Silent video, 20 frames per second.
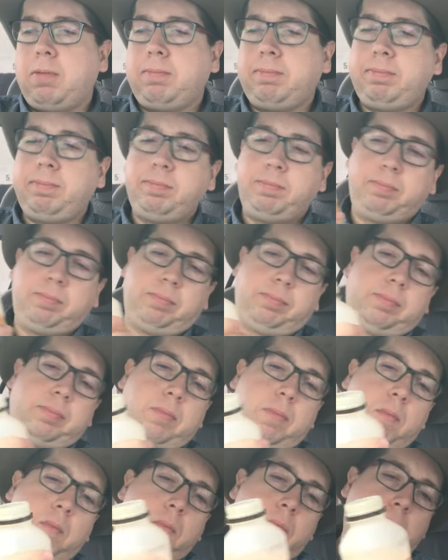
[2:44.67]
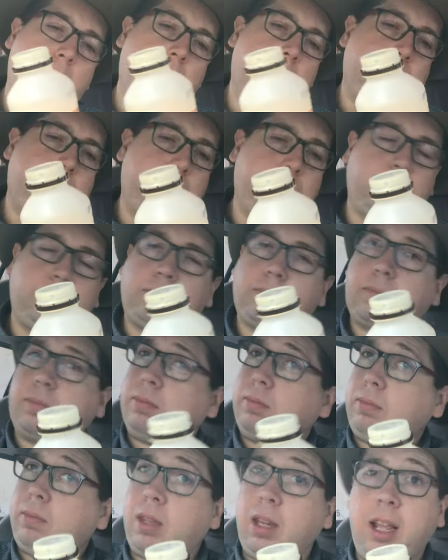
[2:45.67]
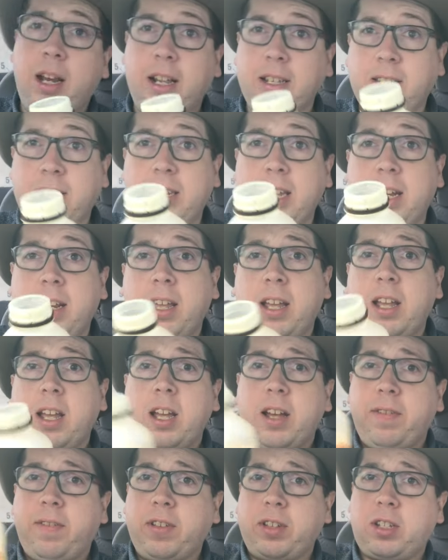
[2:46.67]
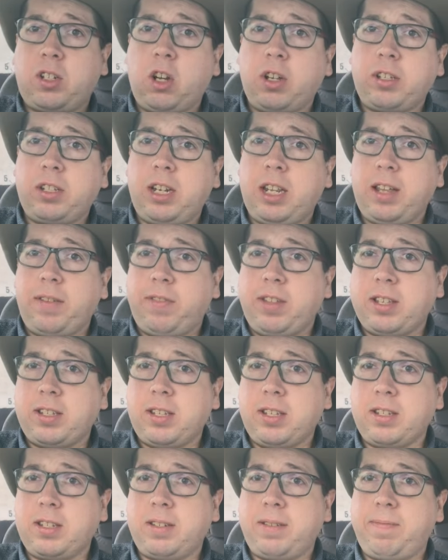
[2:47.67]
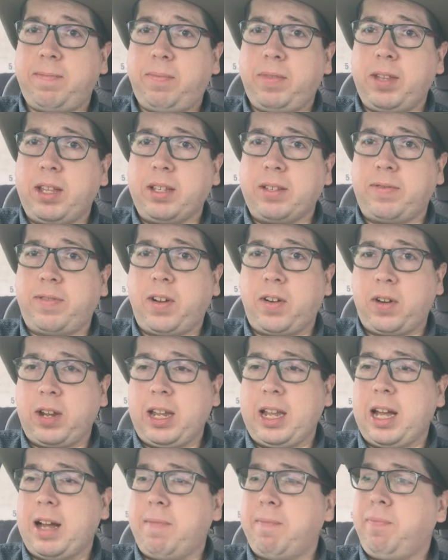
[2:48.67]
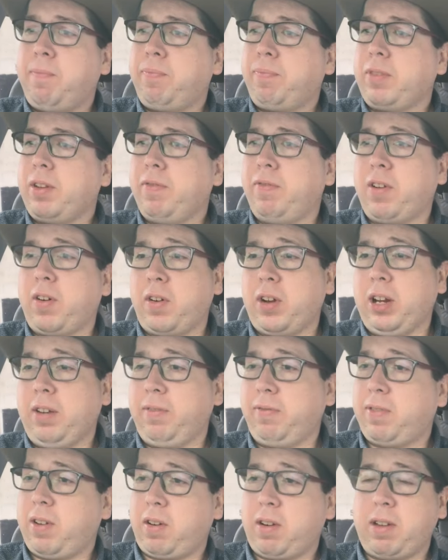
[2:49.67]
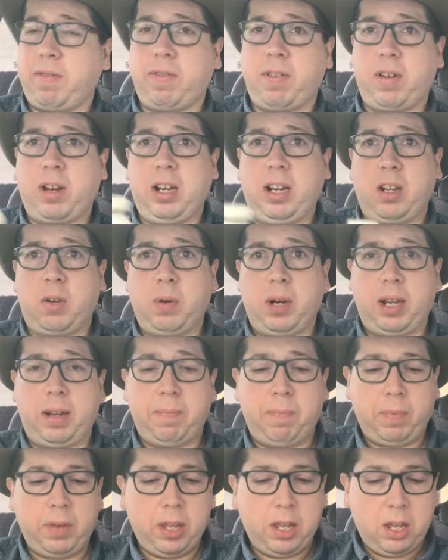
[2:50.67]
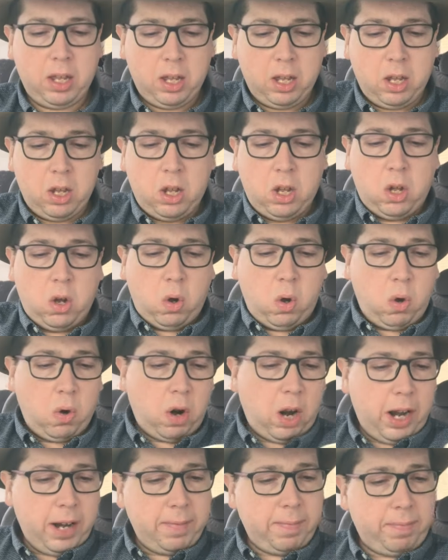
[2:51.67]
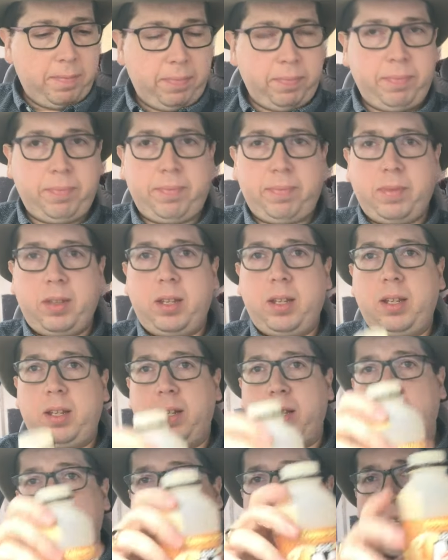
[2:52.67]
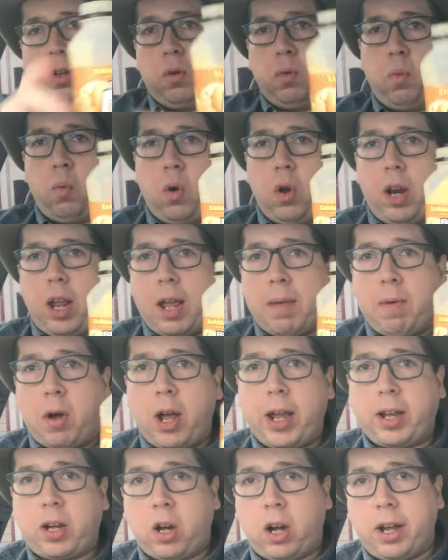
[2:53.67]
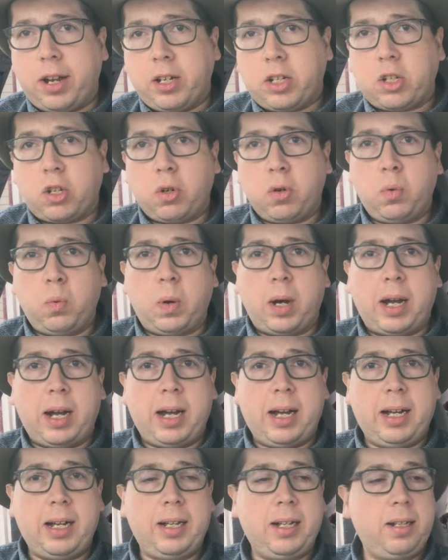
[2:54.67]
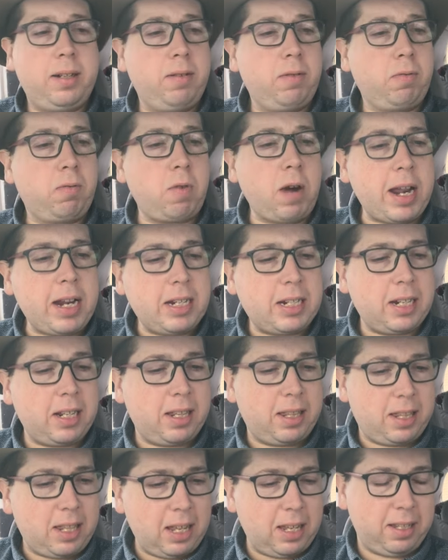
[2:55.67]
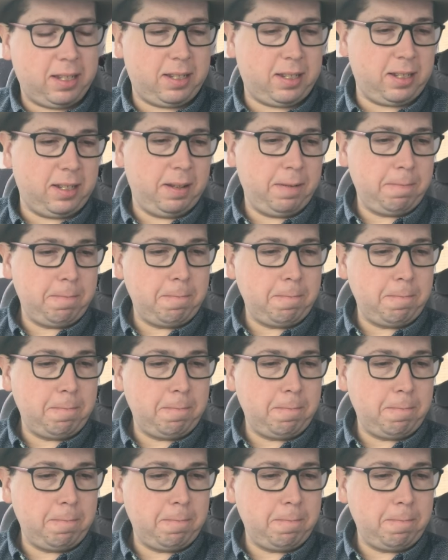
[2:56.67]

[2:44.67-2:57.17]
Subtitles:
And as I said, viscosity of this is very, very, very, very liquidy. All right. What am I going to rate this?